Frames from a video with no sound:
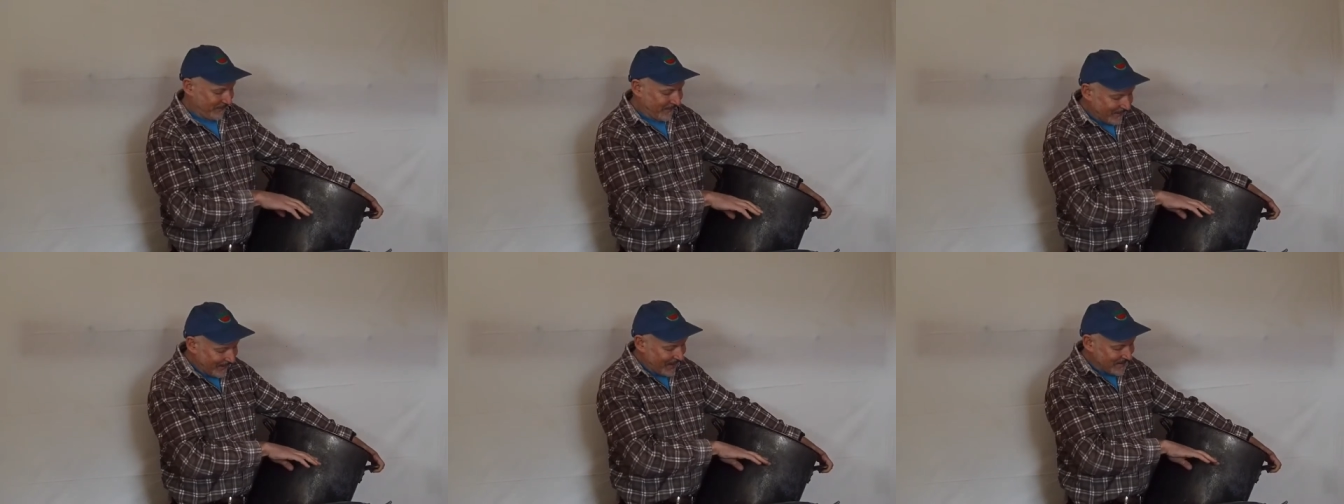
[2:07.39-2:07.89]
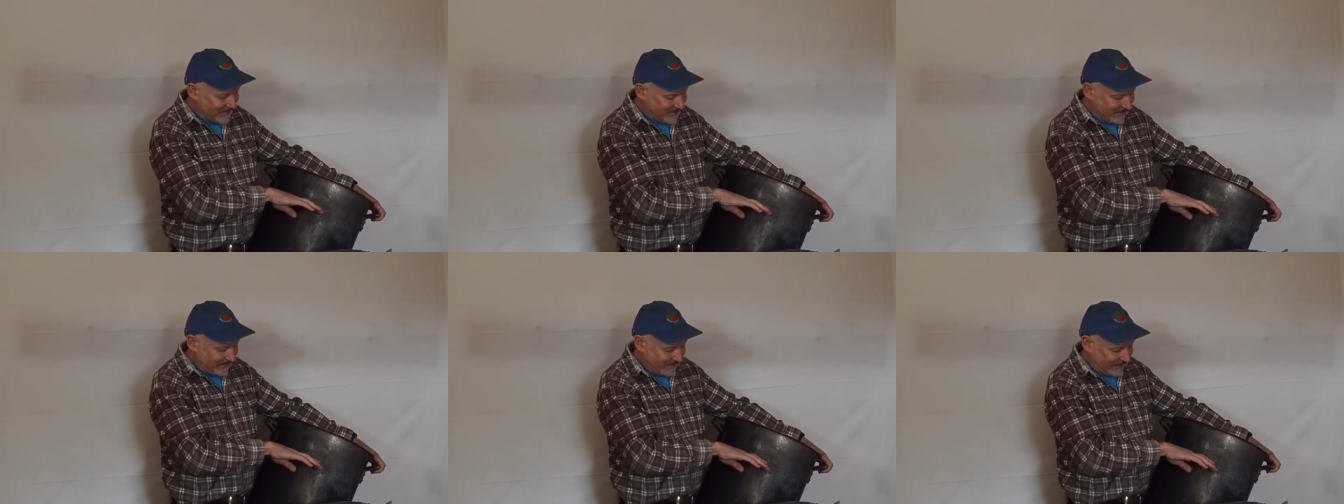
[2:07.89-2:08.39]
And as
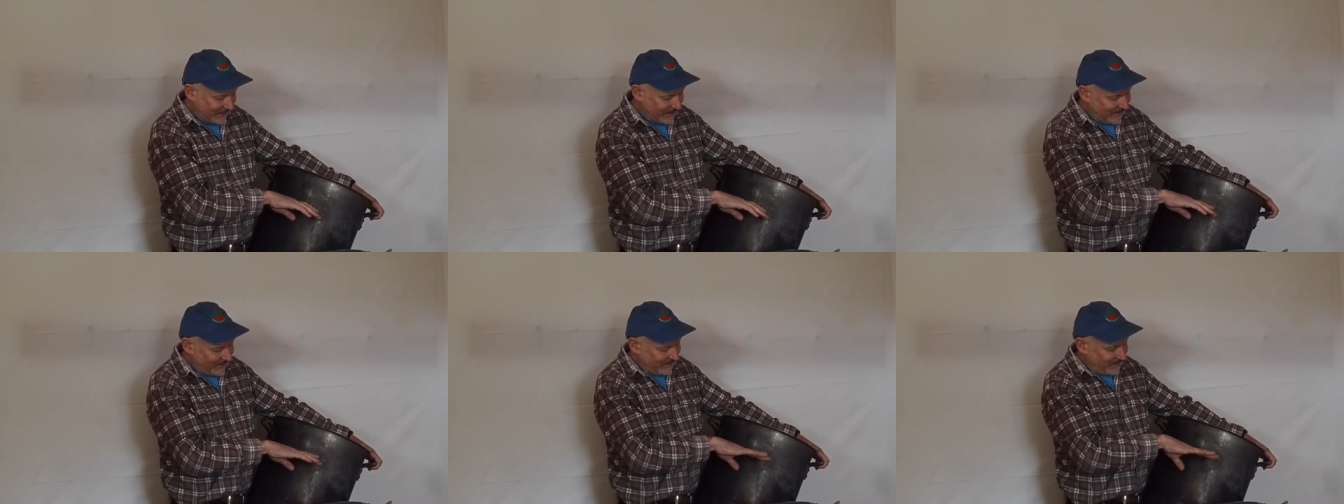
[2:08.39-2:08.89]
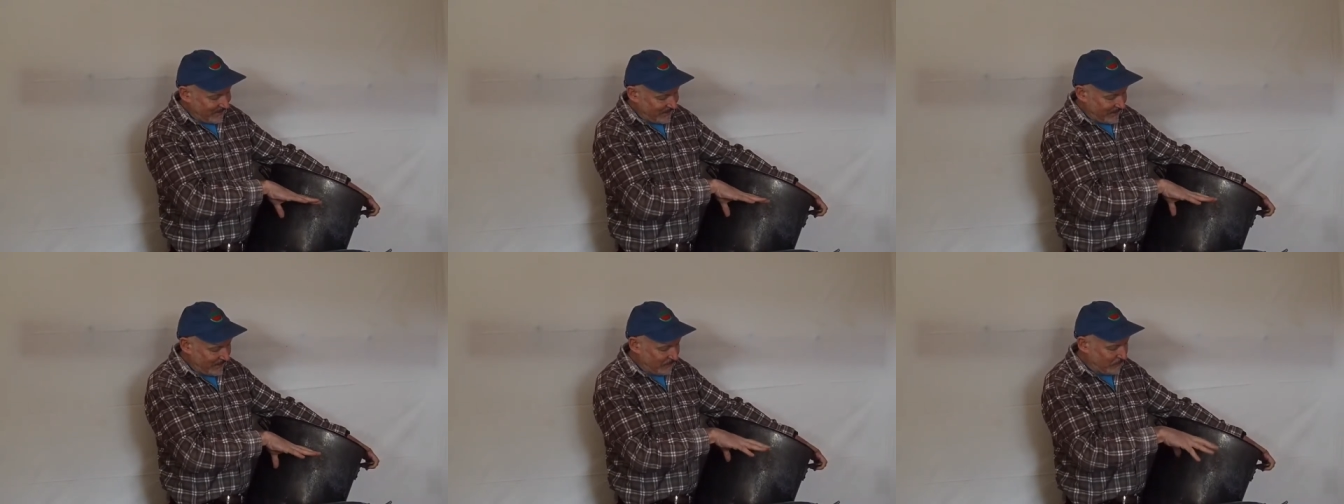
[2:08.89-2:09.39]
the
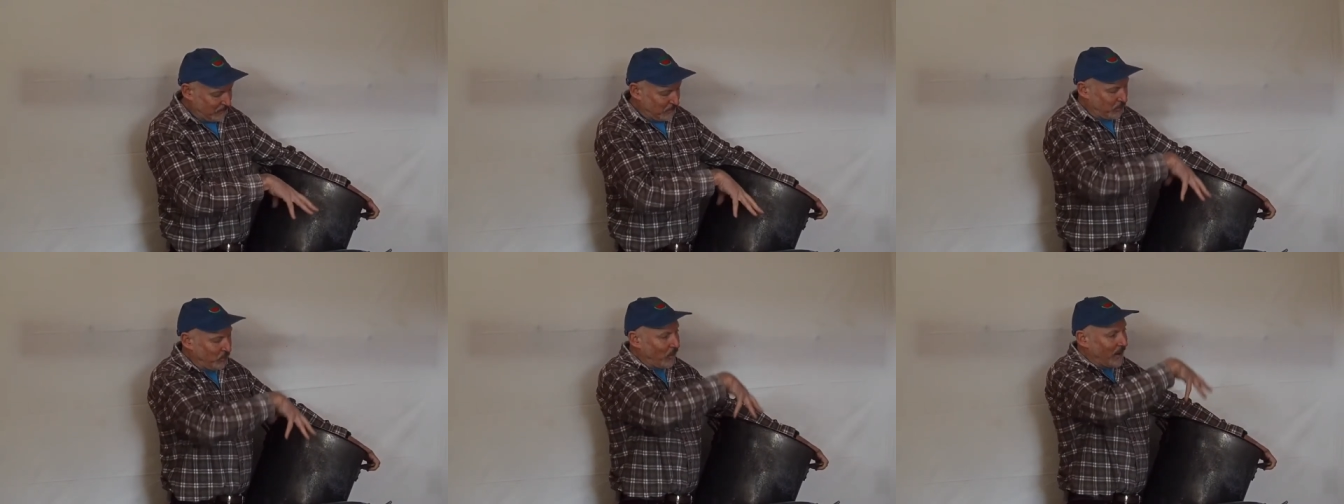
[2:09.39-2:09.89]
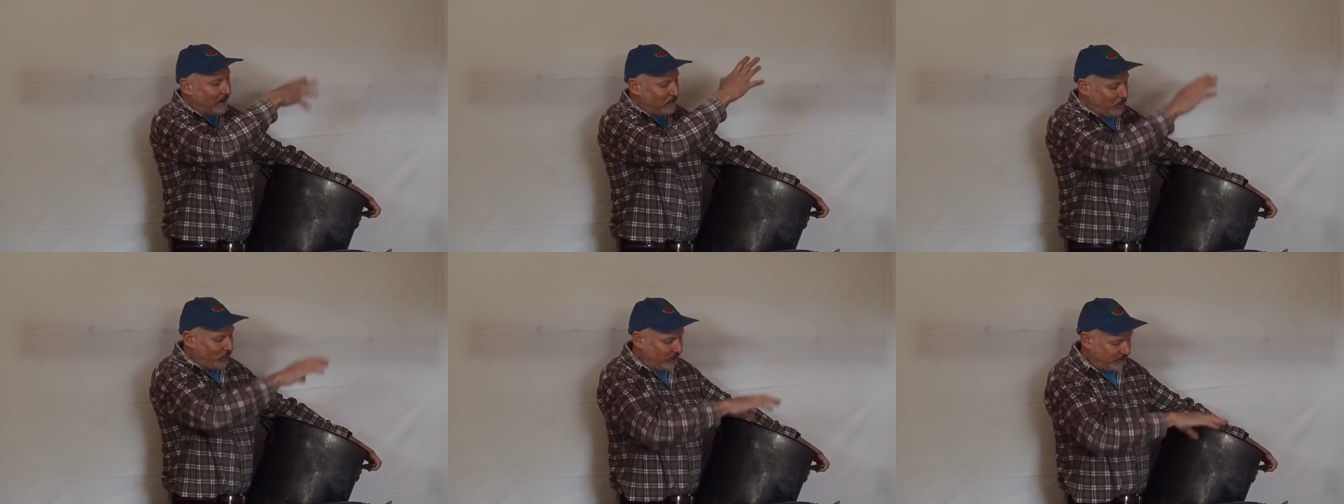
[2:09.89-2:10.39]
water
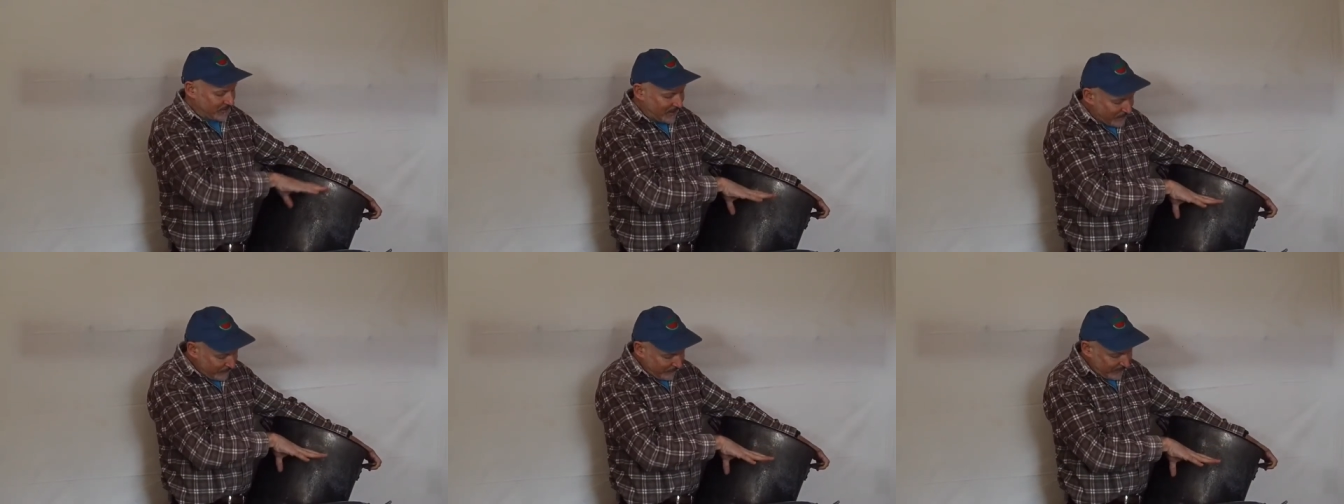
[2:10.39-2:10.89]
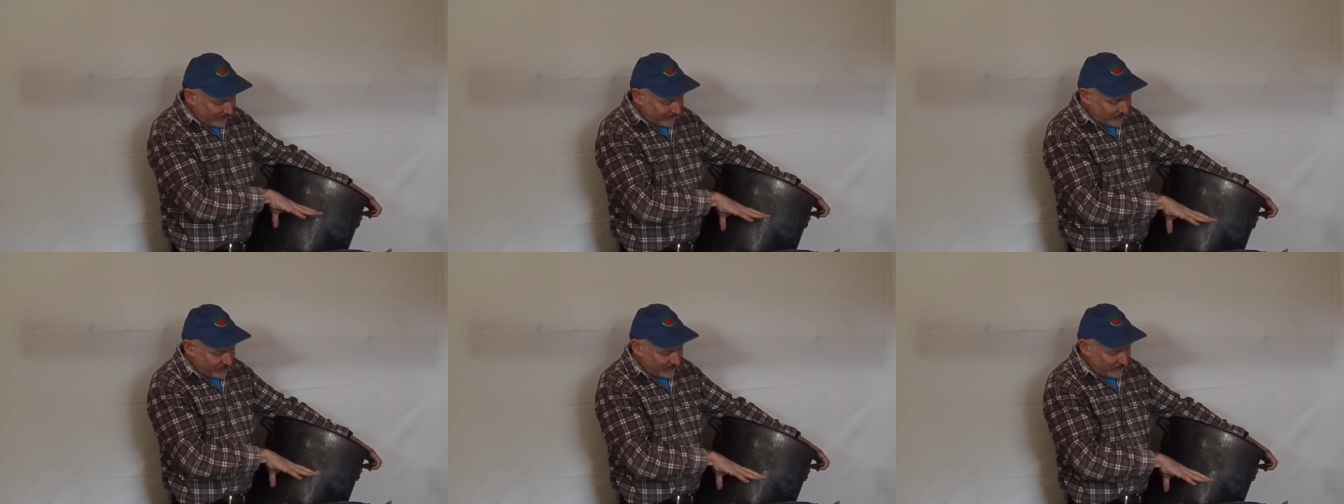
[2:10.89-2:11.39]
boils off and the
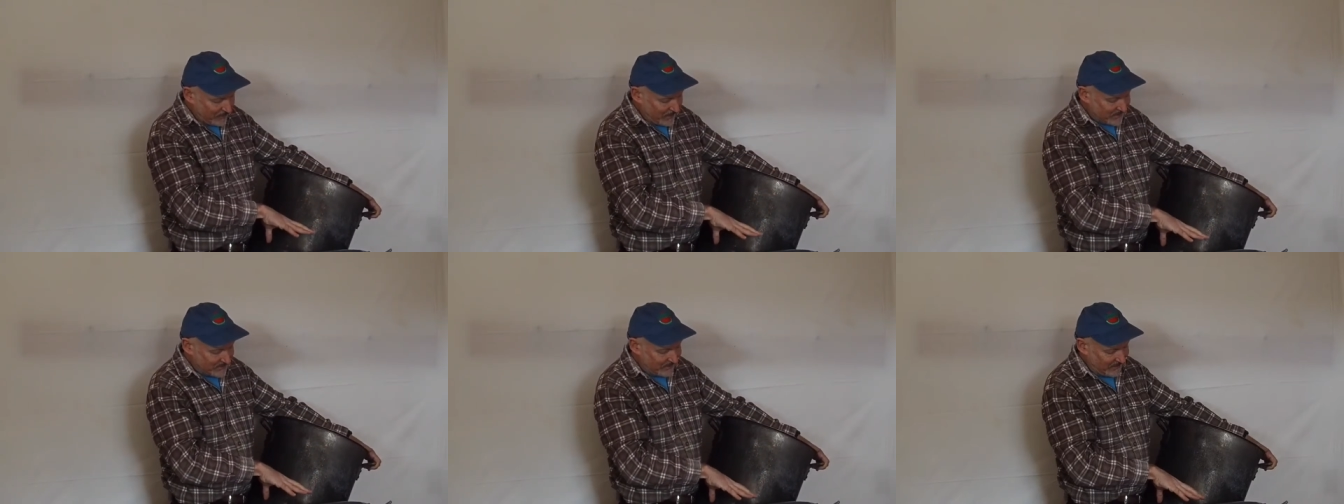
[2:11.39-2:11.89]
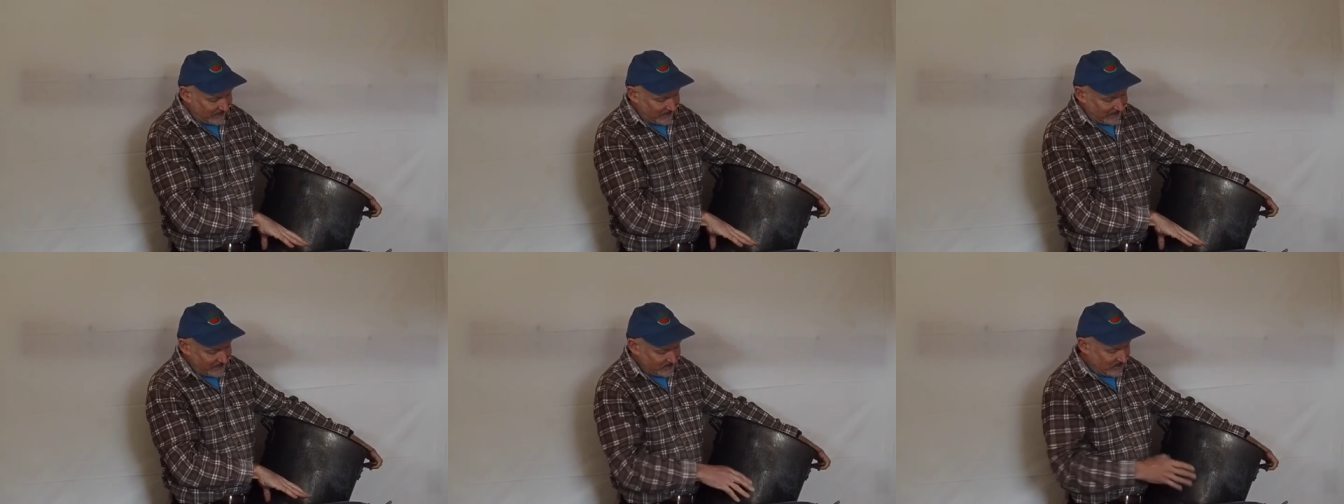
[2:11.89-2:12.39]
sugar begins to
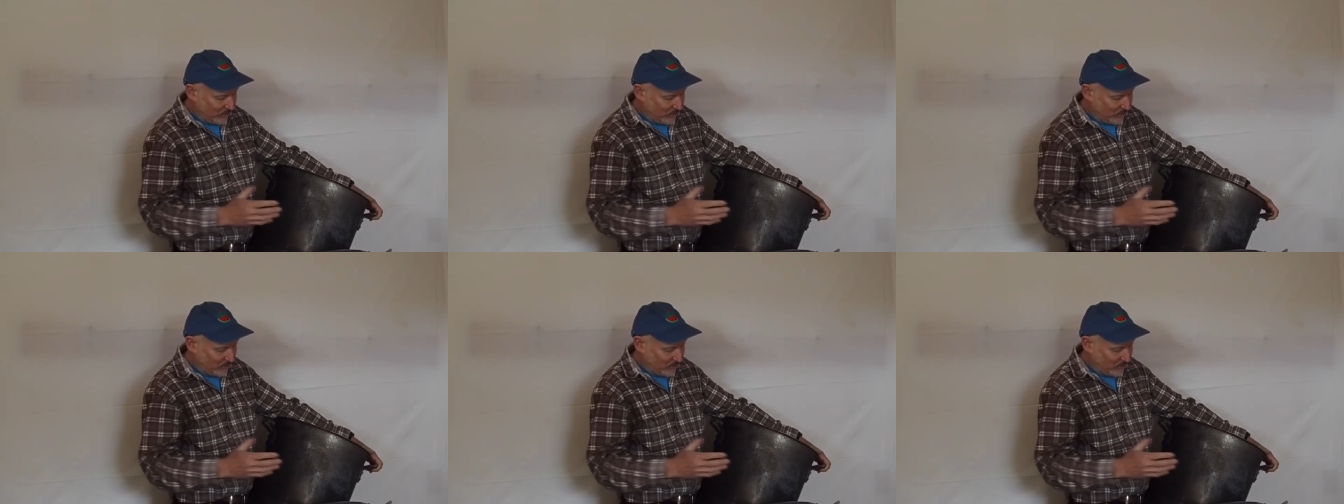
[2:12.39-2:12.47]
condense,